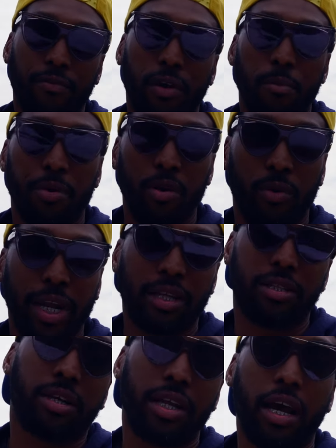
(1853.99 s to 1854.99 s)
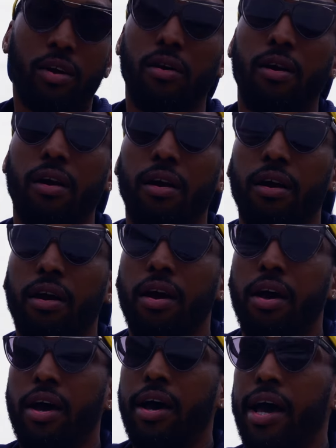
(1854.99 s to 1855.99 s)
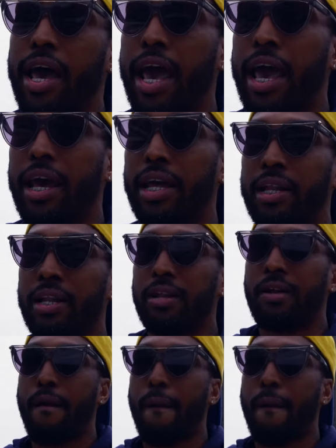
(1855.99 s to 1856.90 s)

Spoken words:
from me when they took that car. And